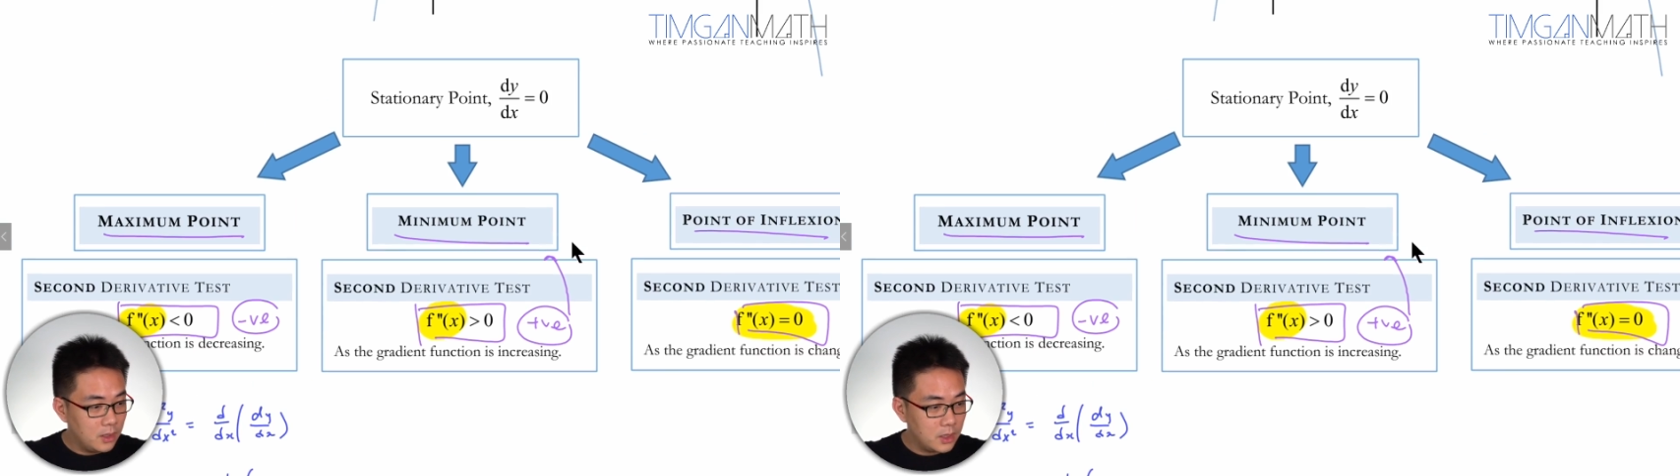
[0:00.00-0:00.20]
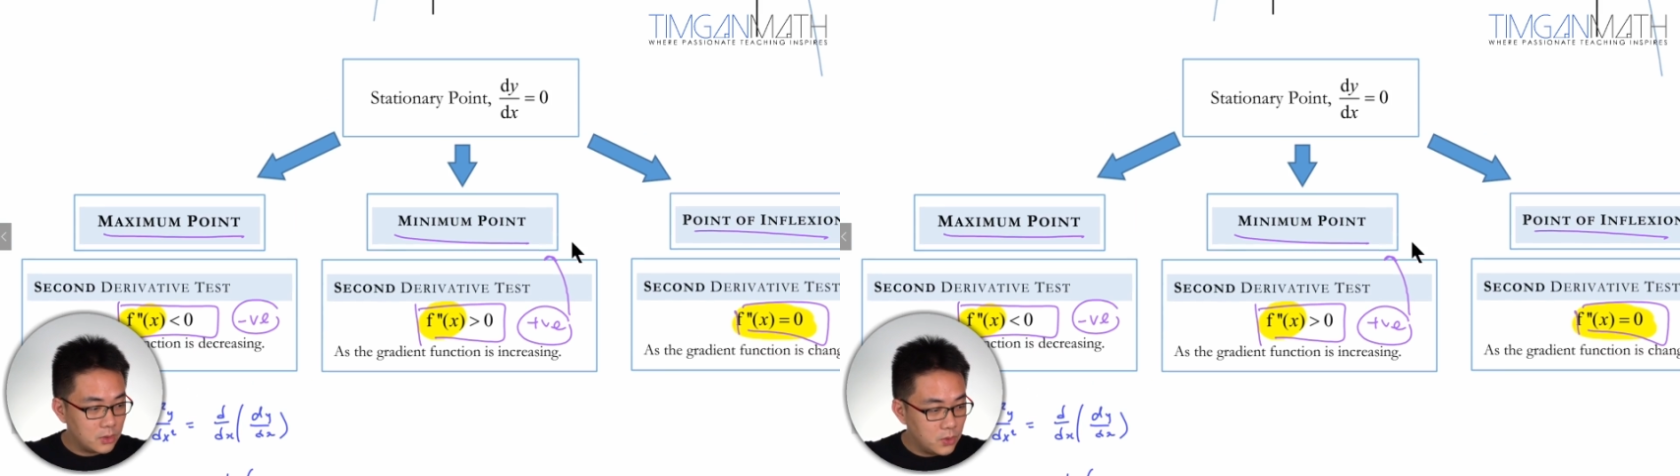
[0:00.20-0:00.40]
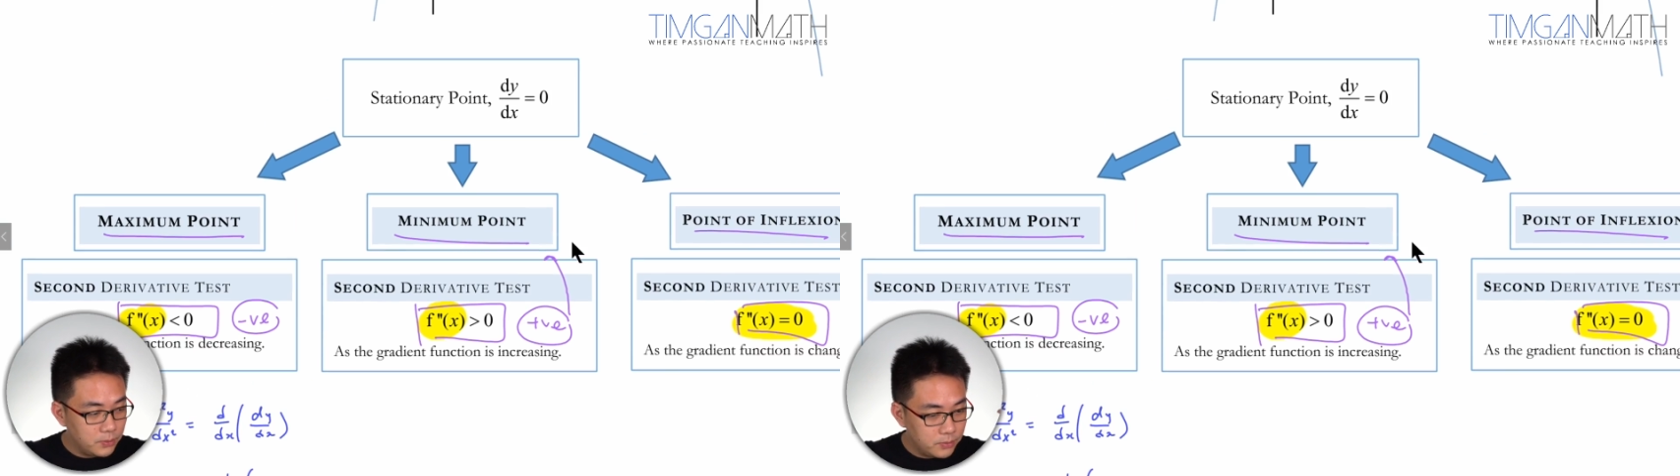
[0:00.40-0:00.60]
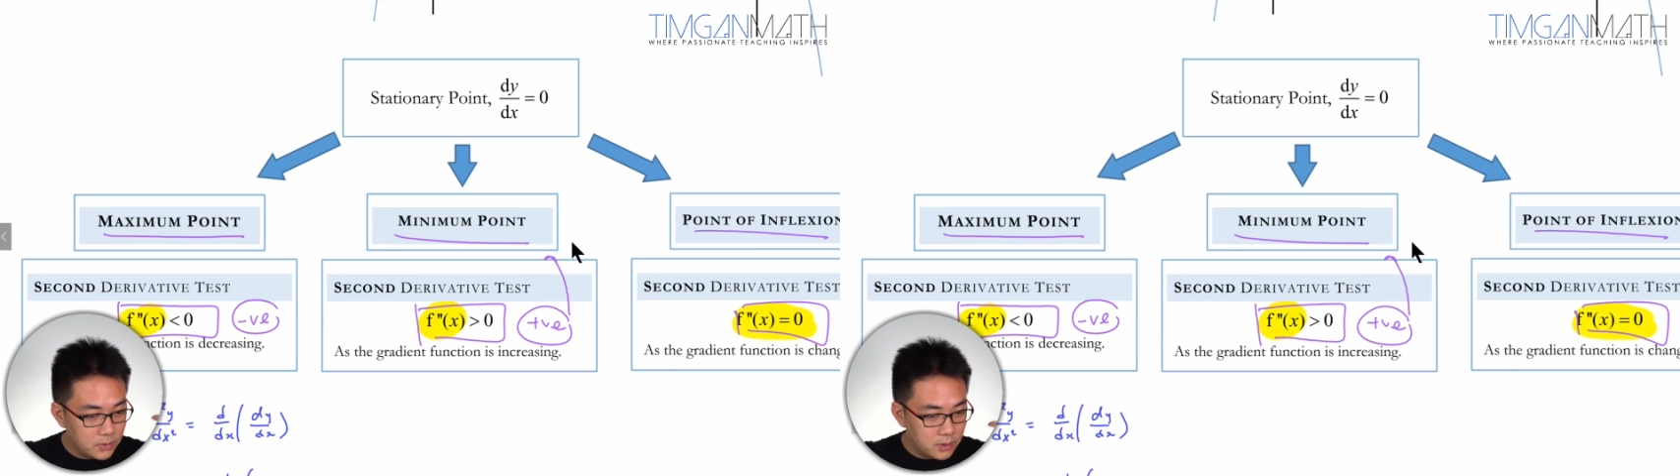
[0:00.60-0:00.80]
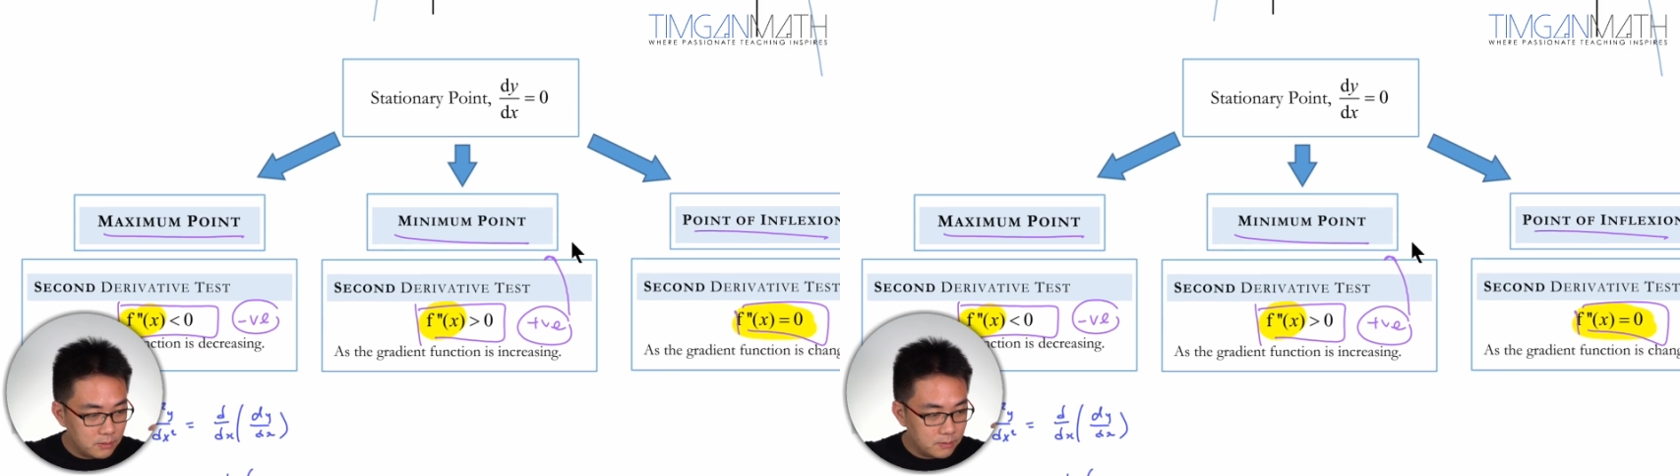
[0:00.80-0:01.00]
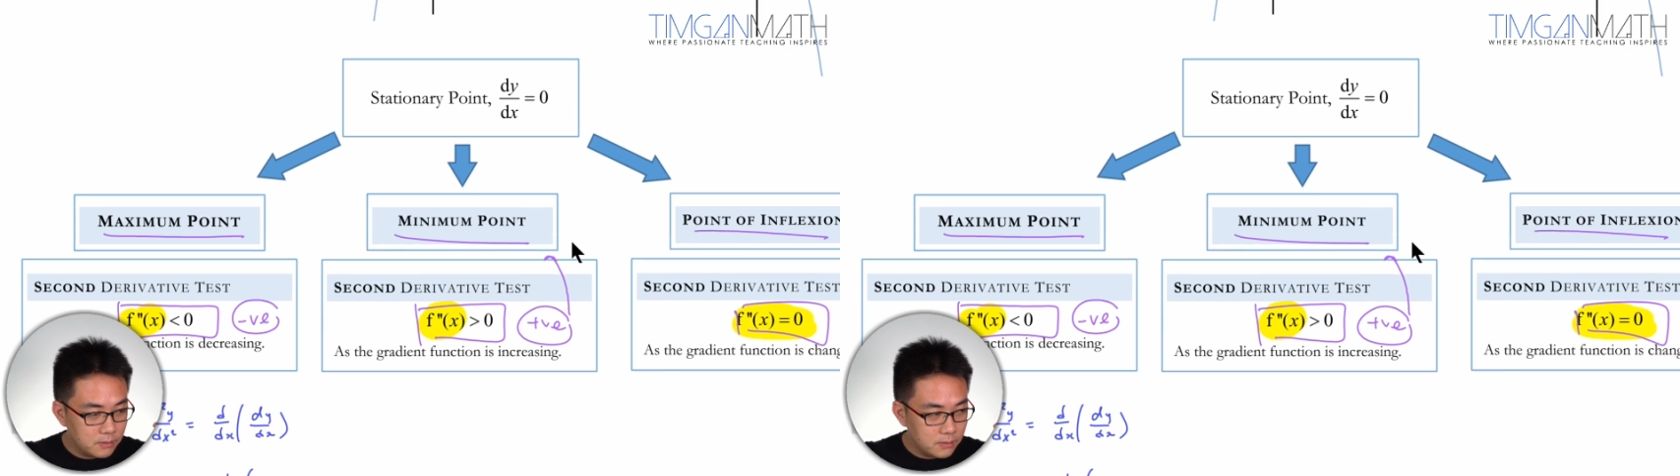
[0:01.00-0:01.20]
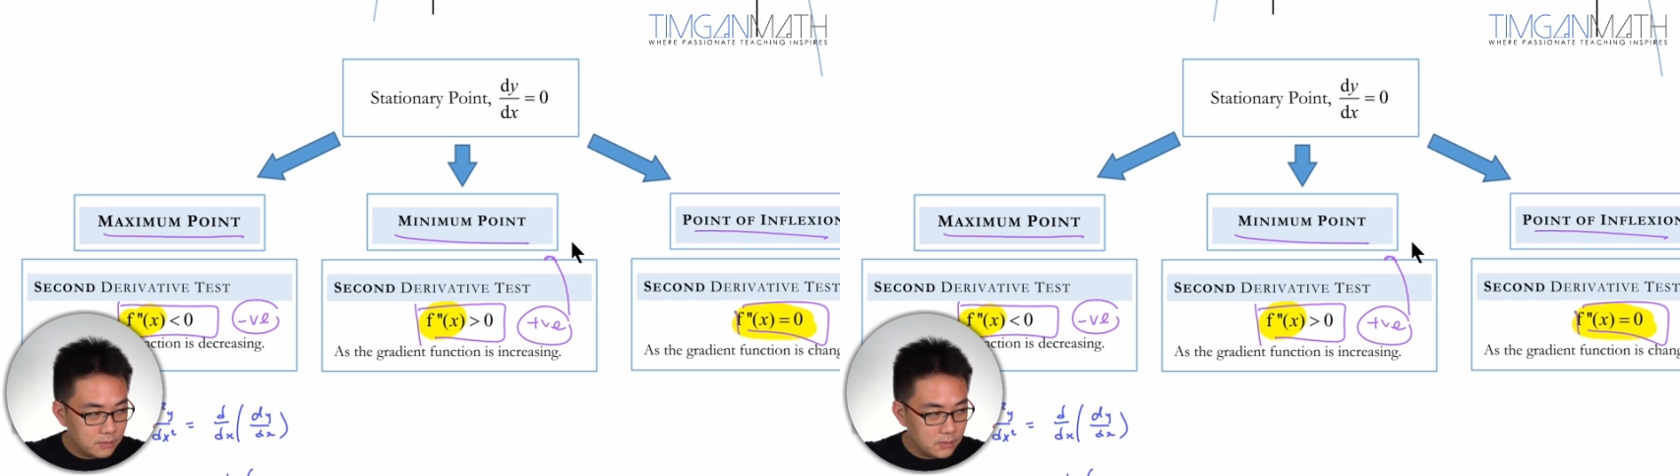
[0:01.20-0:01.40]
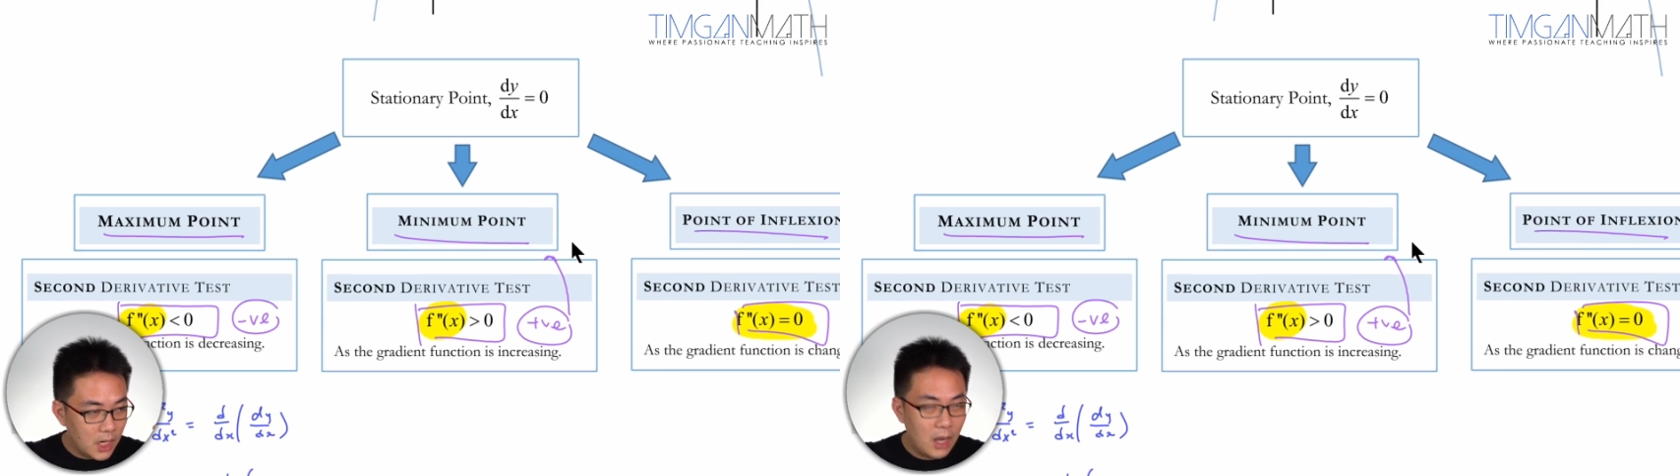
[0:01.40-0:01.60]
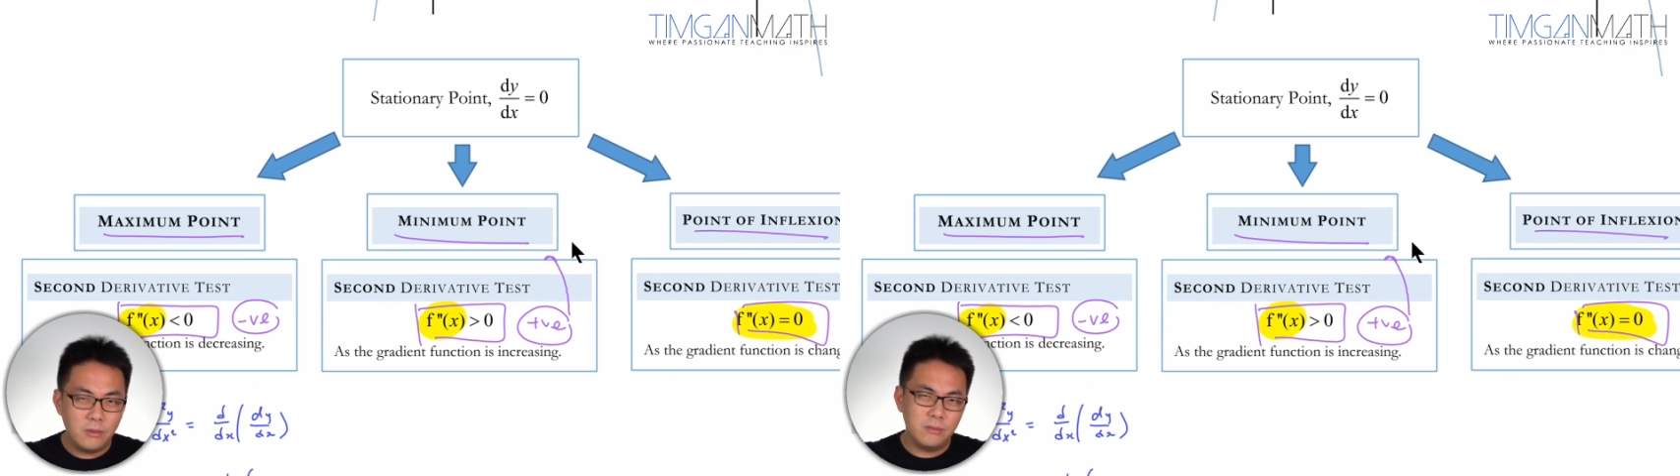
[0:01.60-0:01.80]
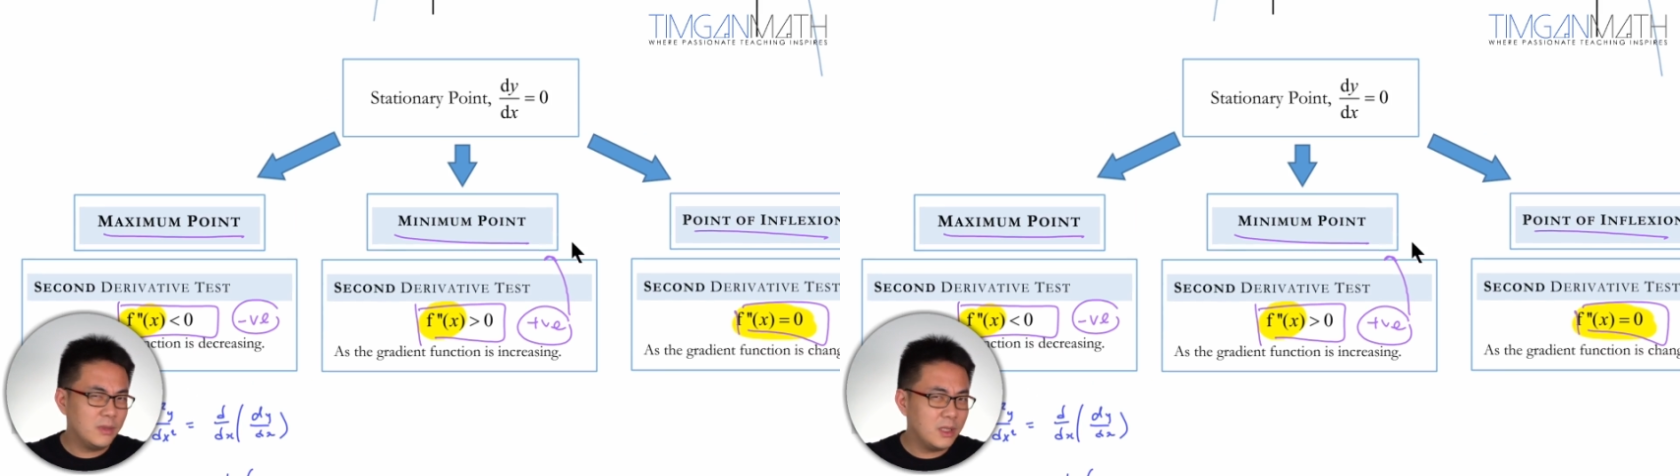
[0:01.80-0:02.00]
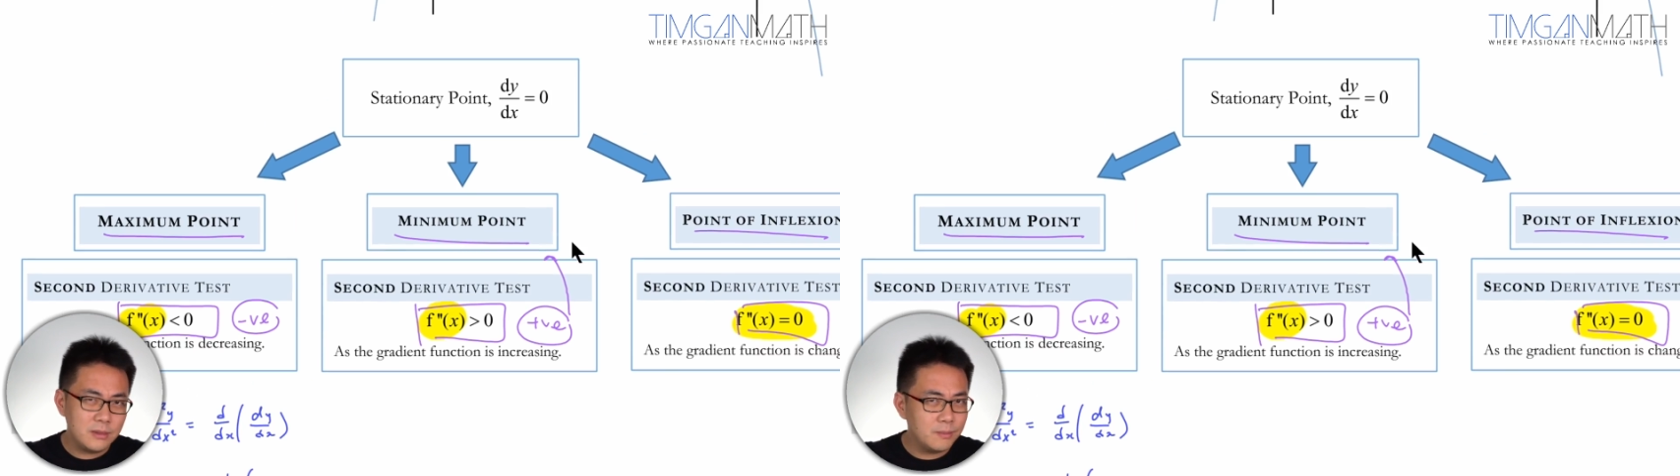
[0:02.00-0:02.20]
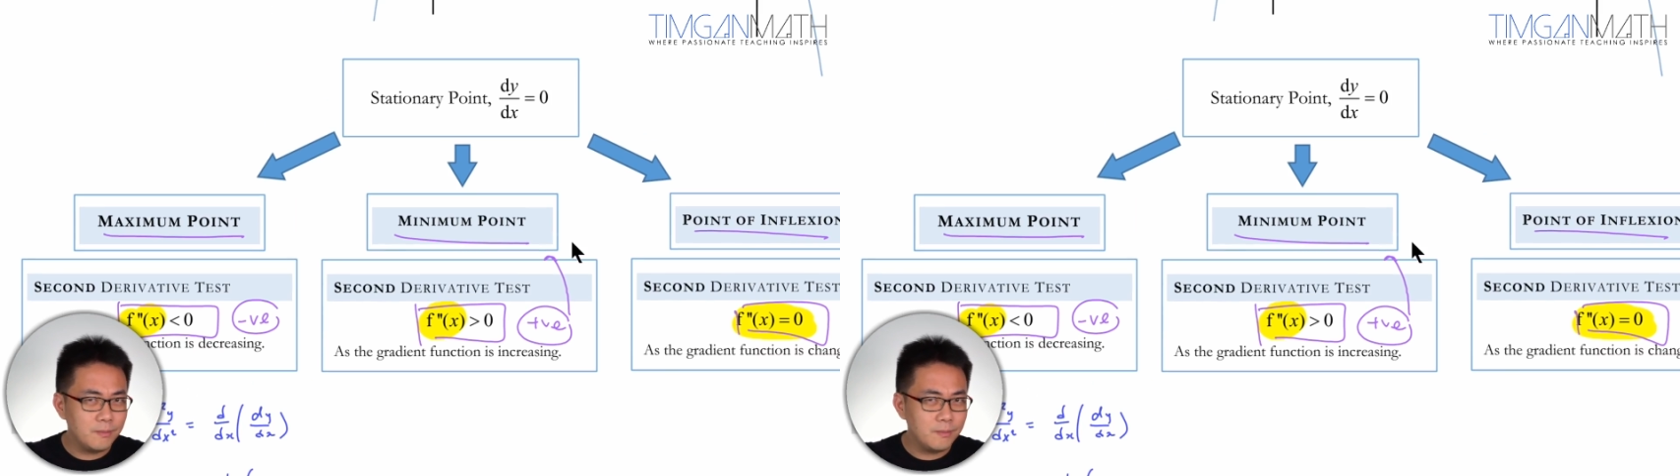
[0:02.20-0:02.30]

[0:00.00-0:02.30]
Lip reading: So I'll just